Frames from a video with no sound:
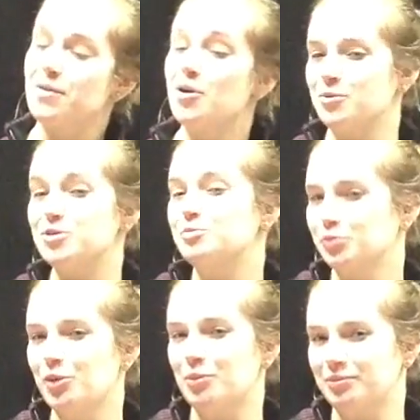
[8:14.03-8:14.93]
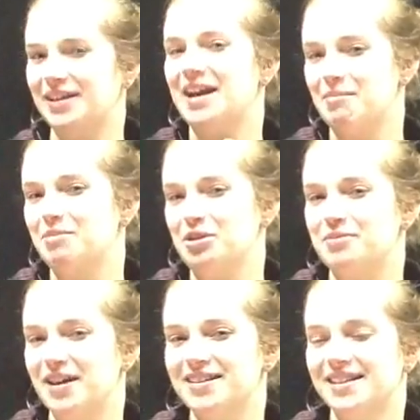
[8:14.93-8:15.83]
I was probably a blue
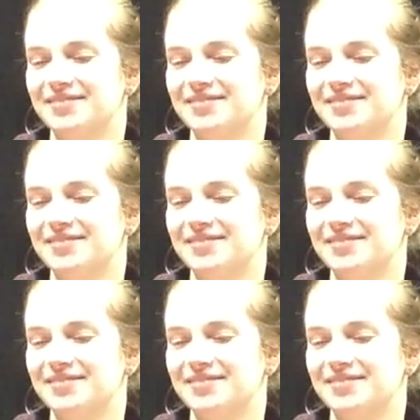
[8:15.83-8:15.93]
blood.